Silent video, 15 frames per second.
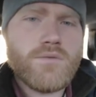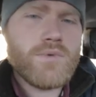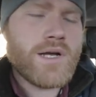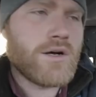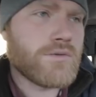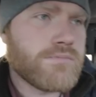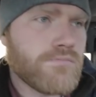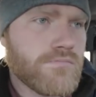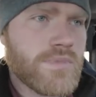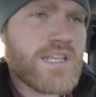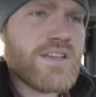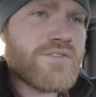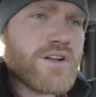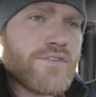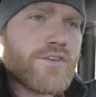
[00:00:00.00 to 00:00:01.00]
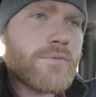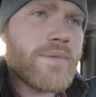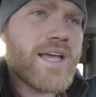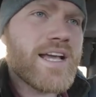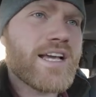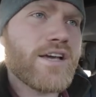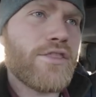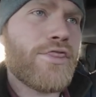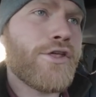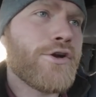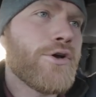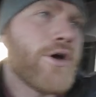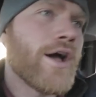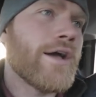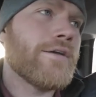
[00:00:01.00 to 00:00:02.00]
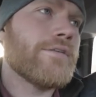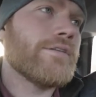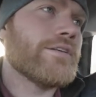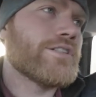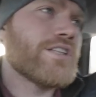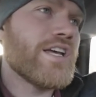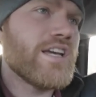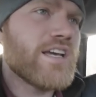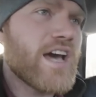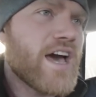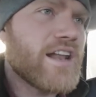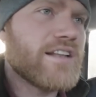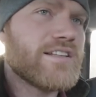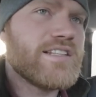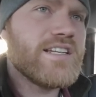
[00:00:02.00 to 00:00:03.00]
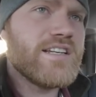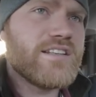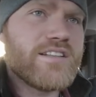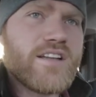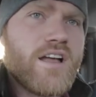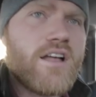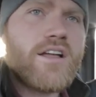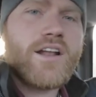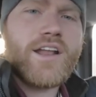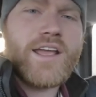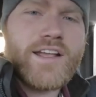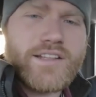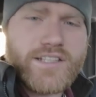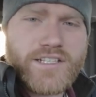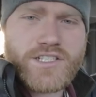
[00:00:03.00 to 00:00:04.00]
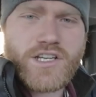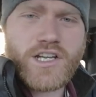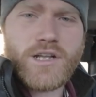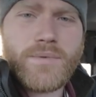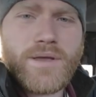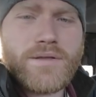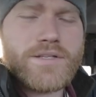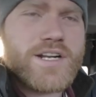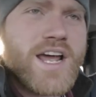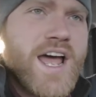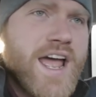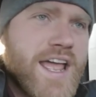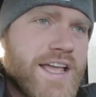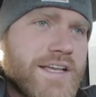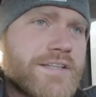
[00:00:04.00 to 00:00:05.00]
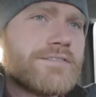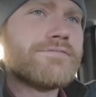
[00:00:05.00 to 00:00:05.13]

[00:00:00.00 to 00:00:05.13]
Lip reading: well, even if you make it through it, there's no guarantee at the other end that it's going to be dry.